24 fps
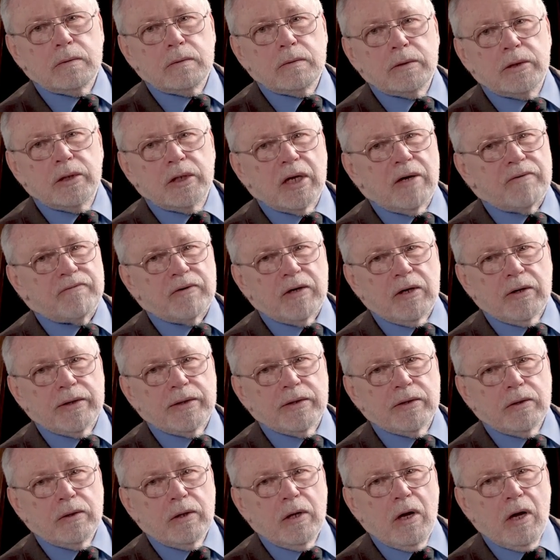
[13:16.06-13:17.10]
You're not
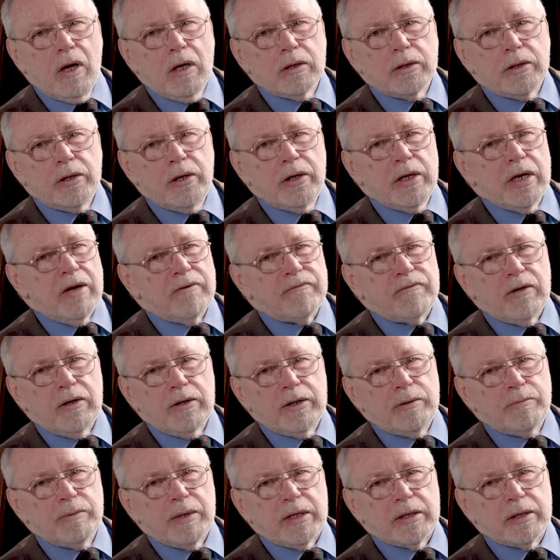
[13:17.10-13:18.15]
following the law. You're not
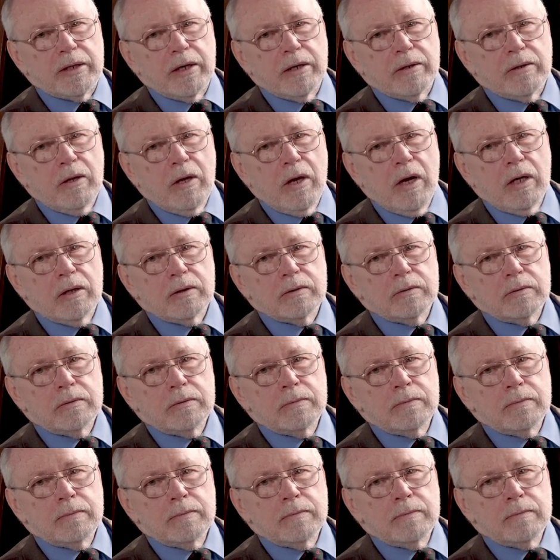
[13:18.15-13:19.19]
following Medicare law.
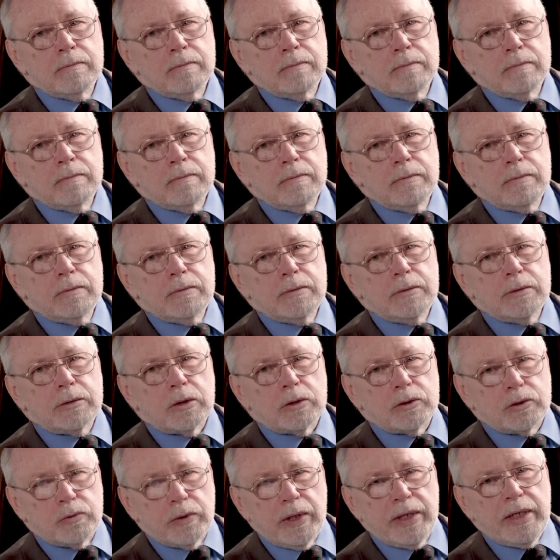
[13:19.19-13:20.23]

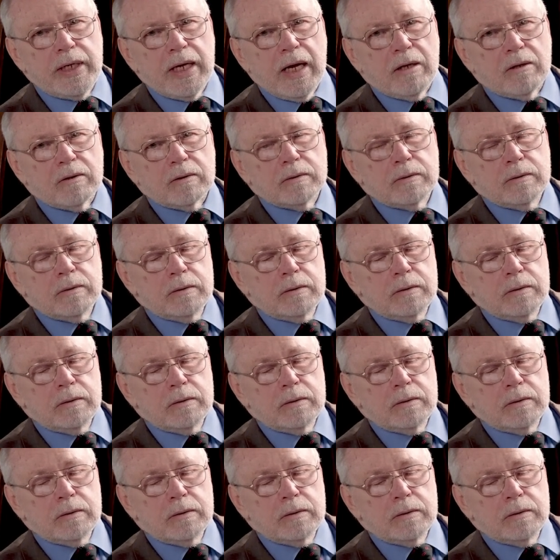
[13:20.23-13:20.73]
So straighten out.